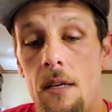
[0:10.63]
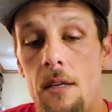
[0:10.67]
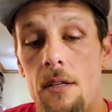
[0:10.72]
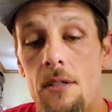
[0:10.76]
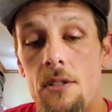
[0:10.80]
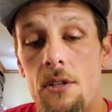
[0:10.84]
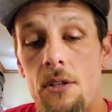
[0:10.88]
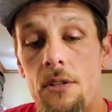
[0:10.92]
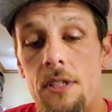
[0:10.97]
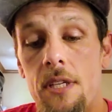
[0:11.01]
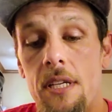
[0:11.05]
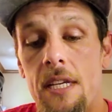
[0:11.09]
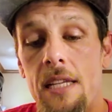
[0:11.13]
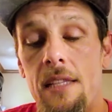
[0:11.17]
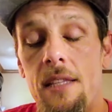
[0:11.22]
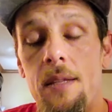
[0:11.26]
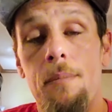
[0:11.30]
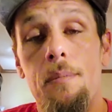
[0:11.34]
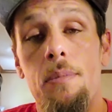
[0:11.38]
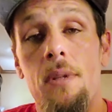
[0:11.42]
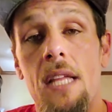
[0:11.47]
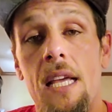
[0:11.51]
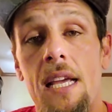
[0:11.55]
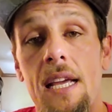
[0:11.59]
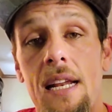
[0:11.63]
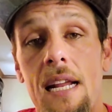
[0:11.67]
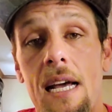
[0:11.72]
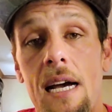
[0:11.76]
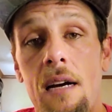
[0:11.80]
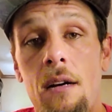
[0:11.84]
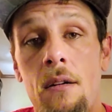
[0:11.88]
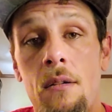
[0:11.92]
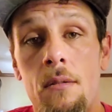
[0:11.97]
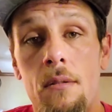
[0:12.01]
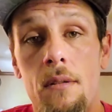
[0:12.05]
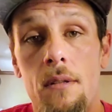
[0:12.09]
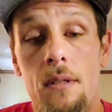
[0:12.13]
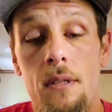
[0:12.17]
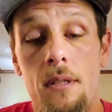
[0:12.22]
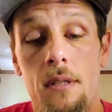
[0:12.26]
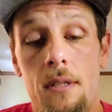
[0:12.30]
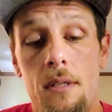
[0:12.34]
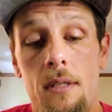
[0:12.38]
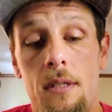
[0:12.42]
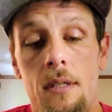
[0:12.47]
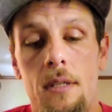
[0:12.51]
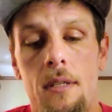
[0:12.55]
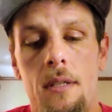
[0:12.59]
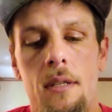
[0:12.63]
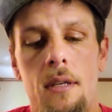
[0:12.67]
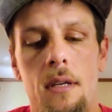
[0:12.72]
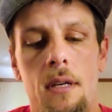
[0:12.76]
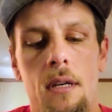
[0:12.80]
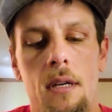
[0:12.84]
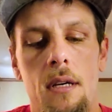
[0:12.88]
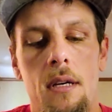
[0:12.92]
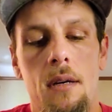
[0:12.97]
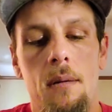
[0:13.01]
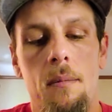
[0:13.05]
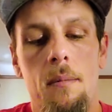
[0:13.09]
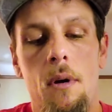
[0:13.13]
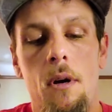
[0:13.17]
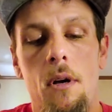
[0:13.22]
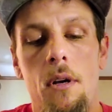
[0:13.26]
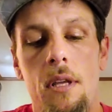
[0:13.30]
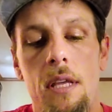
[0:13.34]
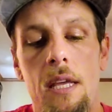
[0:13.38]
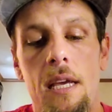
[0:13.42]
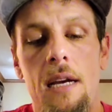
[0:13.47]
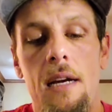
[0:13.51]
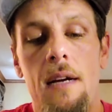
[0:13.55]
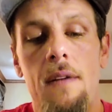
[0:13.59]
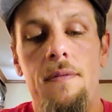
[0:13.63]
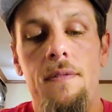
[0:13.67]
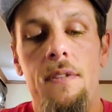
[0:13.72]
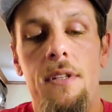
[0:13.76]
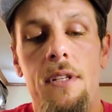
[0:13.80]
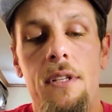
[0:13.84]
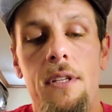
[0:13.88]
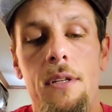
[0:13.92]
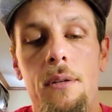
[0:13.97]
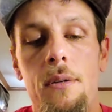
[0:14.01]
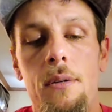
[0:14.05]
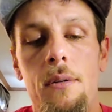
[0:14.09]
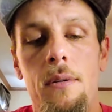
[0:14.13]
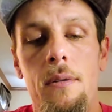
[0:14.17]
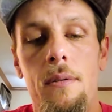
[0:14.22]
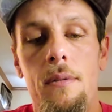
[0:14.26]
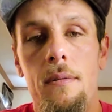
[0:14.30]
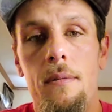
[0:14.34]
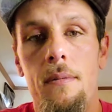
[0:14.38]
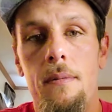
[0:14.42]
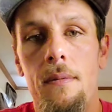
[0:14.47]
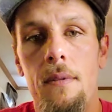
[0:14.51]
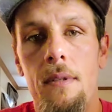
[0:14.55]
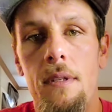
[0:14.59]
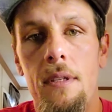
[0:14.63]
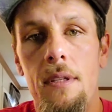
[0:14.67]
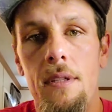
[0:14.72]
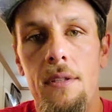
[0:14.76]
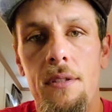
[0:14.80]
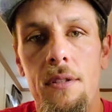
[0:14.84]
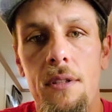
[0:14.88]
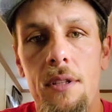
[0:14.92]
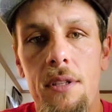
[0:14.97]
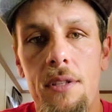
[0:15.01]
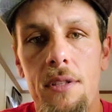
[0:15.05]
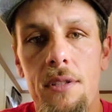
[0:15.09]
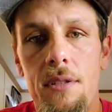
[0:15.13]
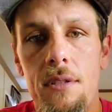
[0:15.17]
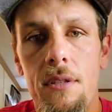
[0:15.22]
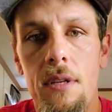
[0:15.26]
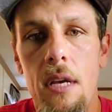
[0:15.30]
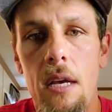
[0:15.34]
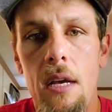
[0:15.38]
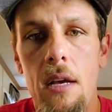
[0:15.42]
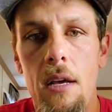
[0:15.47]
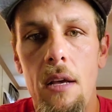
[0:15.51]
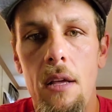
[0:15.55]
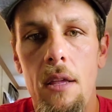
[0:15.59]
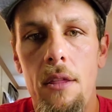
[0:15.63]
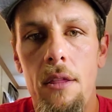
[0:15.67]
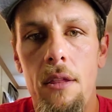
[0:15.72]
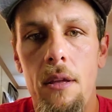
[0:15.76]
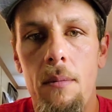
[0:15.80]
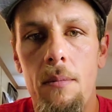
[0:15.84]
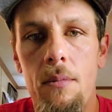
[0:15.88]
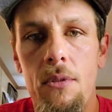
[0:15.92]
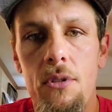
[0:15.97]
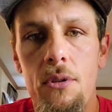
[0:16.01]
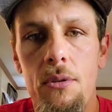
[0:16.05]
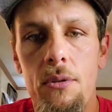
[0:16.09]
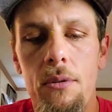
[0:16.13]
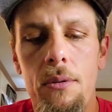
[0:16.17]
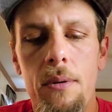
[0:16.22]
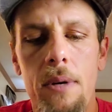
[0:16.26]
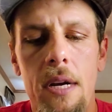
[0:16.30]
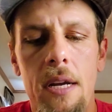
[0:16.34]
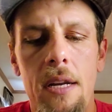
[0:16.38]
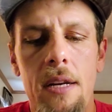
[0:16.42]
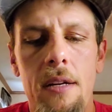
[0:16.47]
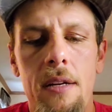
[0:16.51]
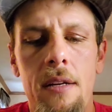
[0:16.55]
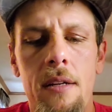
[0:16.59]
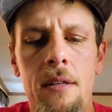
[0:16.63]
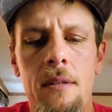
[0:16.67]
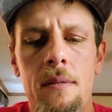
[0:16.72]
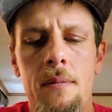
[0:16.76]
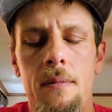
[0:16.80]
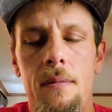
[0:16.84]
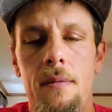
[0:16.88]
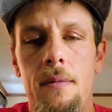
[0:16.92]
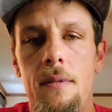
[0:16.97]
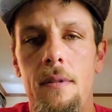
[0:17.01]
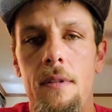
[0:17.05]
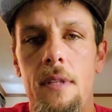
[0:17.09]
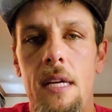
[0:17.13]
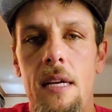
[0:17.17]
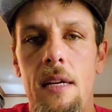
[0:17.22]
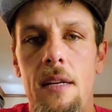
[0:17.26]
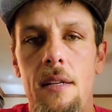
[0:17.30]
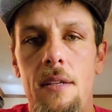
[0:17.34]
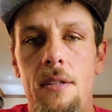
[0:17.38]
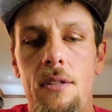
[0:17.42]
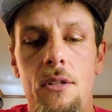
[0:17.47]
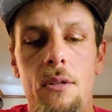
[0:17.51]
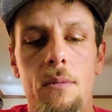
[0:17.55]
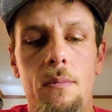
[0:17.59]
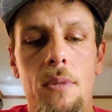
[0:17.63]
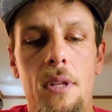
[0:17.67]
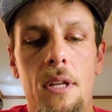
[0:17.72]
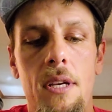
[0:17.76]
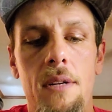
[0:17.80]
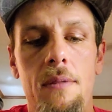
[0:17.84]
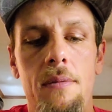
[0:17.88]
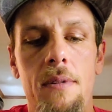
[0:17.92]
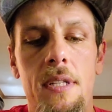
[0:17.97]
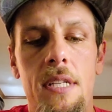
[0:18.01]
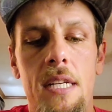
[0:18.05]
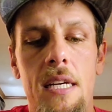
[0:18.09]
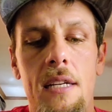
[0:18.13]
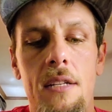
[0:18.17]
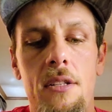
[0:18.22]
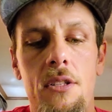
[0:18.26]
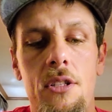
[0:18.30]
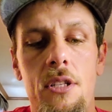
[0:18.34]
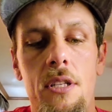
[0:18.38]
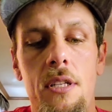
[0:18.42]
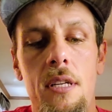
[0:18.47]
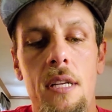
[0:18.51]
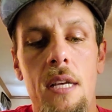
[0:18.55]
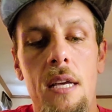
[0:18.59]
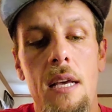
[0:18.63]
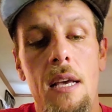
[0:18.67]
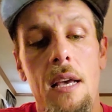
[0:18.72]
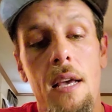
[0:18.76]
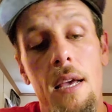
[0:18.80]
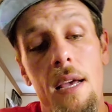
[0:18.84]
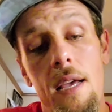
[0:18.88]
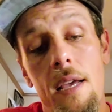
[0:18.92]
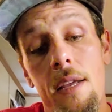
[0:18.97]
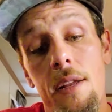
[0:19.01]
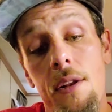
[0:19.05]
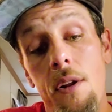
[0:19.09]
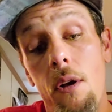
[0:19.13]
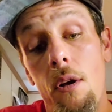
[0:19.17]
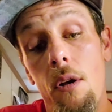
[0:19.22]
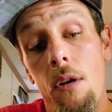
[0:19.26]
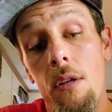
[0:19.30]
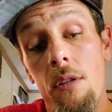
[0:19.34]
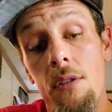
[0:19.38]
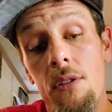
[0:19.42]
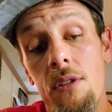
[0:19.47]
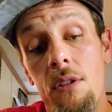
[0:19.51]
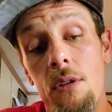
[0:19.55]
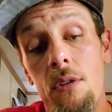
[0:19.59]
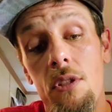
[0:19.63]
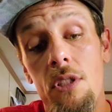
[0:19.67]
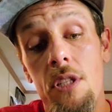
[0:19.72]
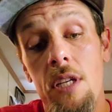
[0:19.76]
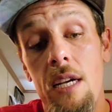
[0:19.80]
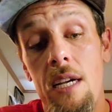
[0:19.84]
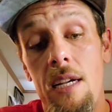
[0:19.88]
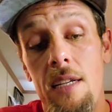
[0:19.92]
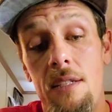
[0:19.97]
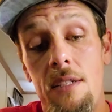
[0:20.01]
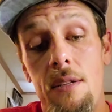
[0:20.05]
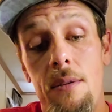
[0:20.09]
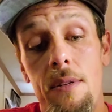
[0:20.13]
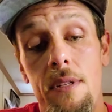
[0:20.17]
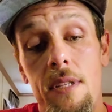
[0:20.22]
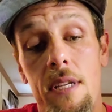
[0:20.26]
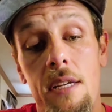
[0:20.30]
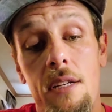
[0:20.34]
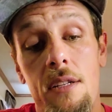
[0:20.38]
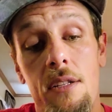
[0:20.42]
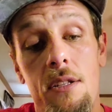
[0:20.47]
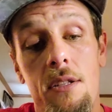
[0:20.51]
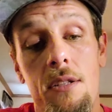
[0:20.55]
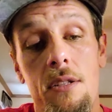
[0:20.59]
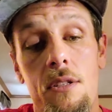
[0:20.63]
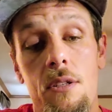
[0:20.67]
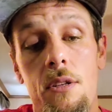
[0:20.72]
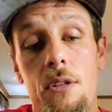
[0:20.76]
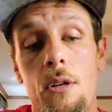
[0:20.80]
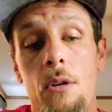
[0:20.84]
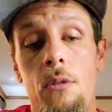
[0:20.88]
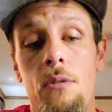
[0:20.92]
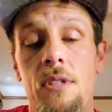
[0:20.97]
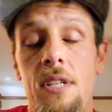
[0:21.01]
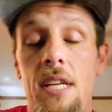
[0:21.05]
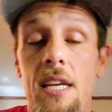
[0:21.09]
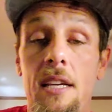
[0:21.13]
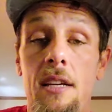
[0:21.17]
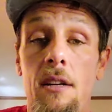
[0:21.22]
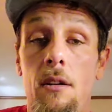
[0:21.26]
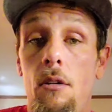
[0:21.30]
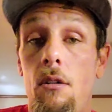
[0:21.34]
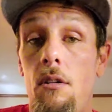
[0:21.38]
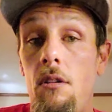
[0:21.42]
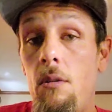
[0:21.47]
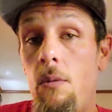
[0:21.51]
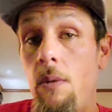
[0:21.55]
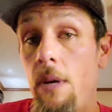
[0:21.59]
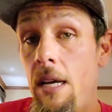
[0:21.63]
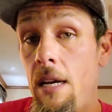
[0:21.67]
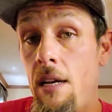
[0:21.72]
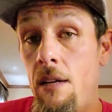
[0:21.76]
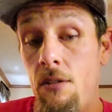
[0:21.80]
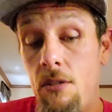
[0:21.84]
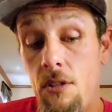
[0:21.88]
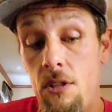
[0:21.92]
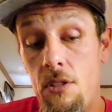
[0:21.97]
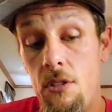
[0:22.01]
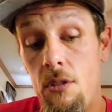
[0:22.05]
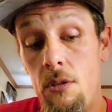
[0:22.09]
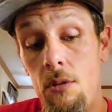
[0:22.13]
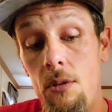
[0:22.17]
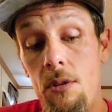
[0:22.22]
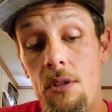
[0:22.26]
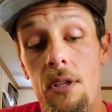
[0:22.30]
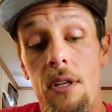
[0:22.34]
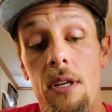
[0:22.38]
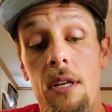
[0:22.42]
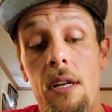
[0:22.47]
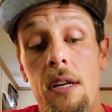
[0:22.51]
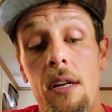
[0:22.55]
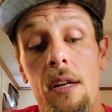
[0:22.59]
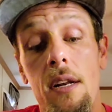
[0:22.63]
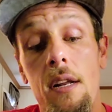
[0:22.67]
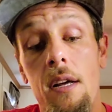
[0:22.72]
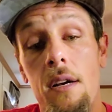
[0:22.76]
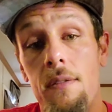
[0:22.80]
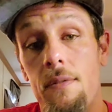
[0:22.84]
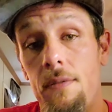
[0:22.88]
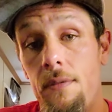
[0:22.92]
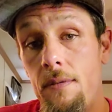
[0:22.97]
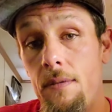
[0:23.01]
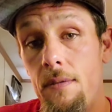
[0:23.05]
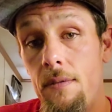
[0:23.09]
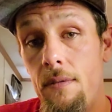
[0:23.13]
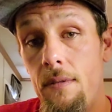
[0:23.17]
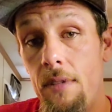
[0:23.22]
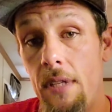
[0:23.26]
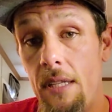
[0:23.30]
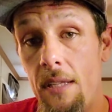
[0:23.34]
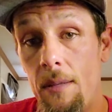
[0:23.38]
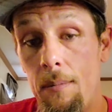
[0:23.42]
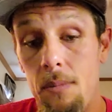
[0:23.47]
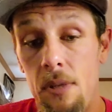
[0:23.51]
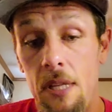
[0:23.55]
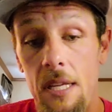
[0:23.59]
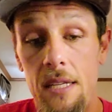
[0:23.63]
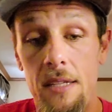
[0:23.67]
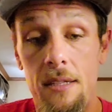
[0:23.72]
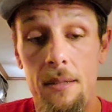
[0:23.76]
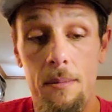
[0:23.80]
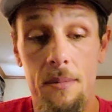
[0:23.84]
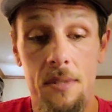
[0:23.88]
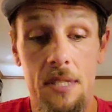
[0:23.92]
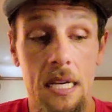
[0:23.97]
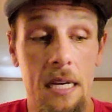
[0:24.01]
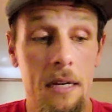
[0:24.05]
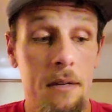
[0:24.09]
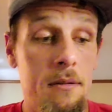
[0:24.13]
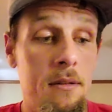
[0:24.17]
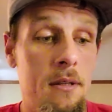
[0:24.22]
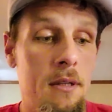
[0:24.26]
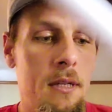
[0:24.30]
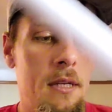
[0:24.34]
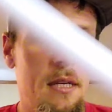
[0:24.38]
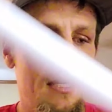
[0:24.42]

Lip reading: so to get the blade out, all you have to do is this thumb screw right here. That is your blade retention and also chassis retention. So don't take it all the way out, just loosen it enough that the blade comes out.